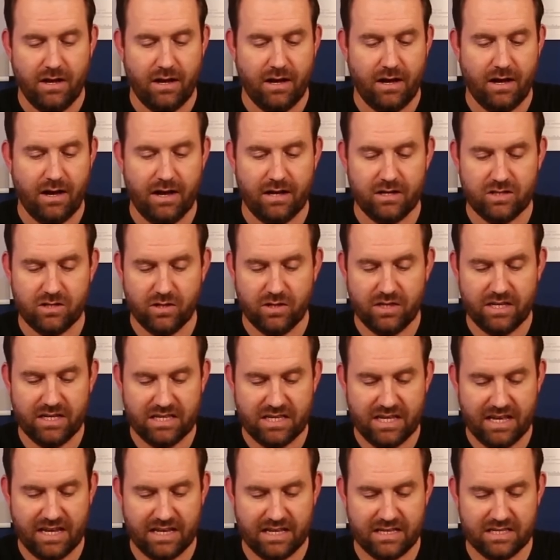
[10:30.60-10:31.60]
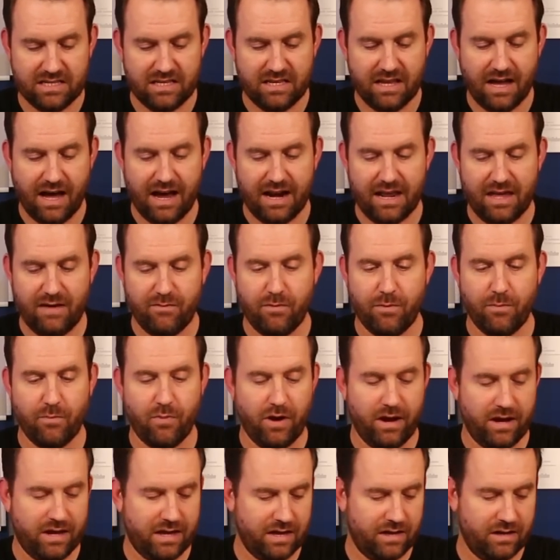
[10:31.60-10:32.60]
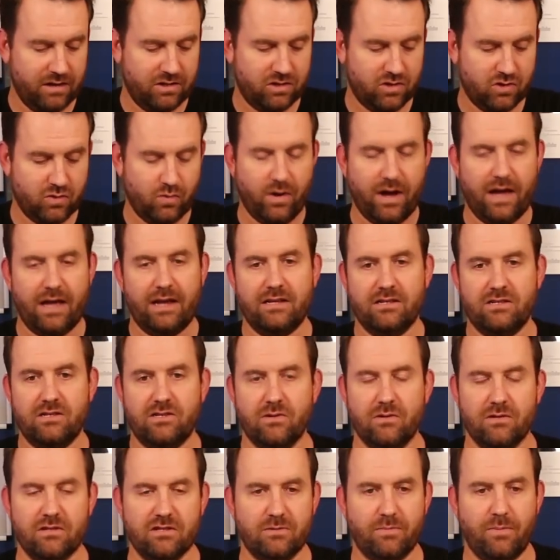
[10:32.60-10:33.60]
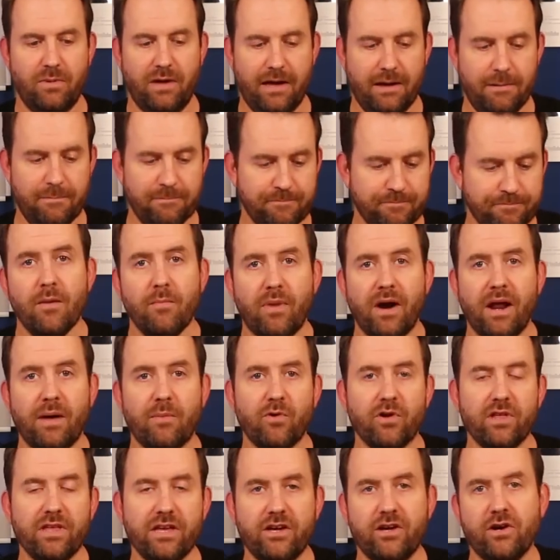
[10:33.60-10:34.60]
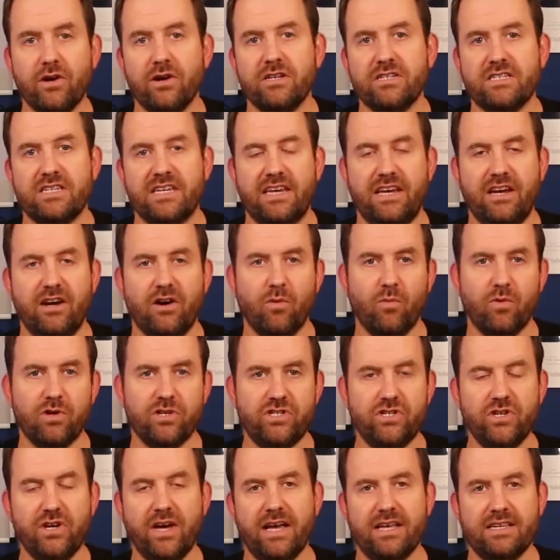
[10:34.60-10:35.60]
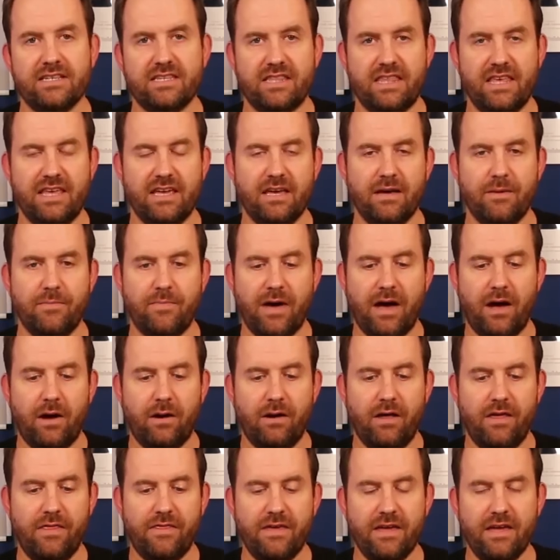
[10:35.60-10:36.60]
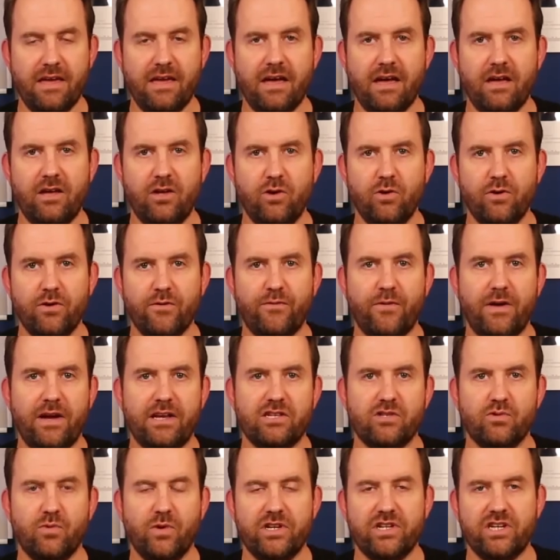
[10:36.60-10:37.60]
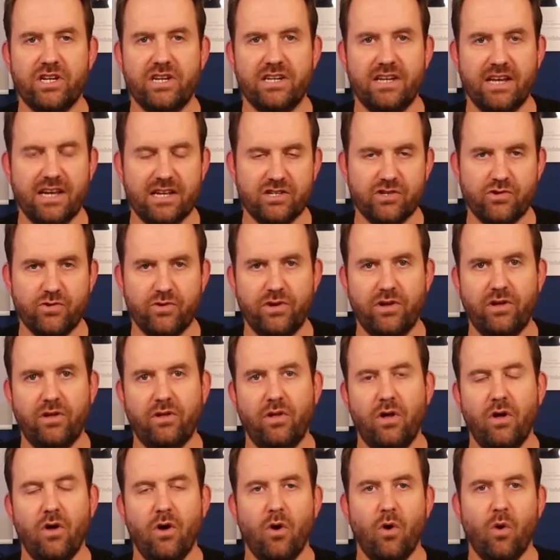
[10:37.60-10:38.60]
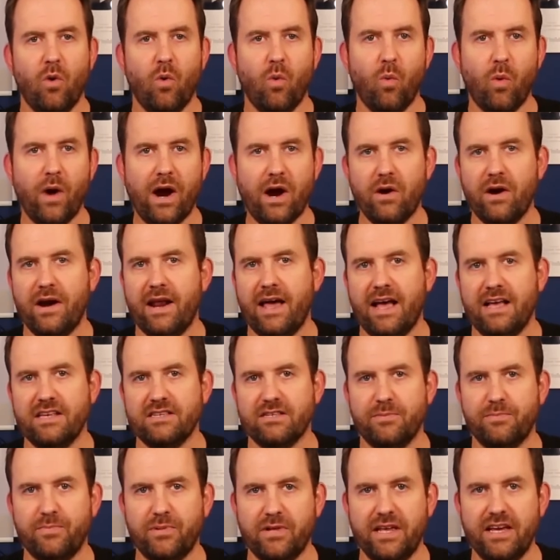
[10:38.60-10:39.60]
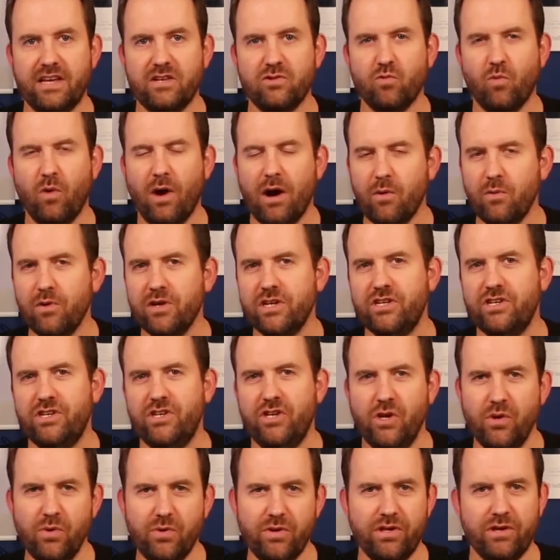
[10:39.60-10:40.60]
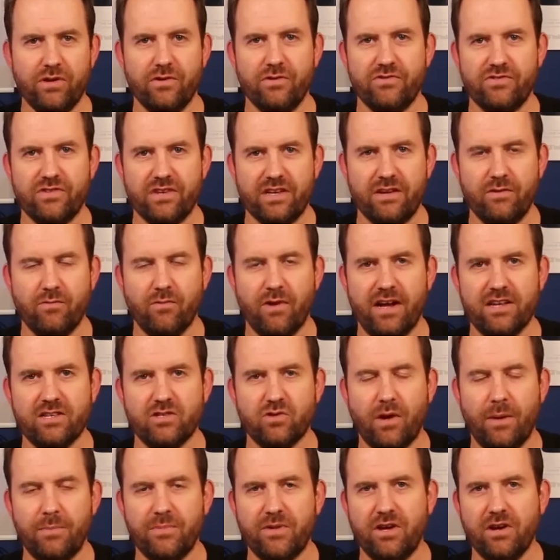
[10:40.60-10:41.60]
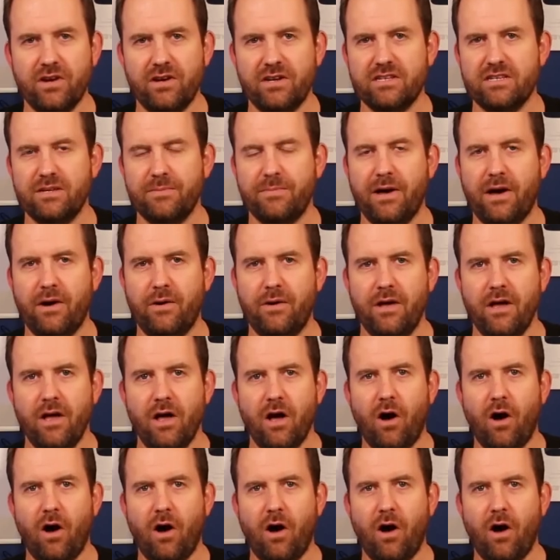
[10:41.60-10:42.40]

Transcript: Uh, so this thing is not even breaking a sweat, so to speak. But I'm really curious to hear what you guys think about the UniFi Switch Industrial, where it has a place, where would you use it, right? So I'm curious about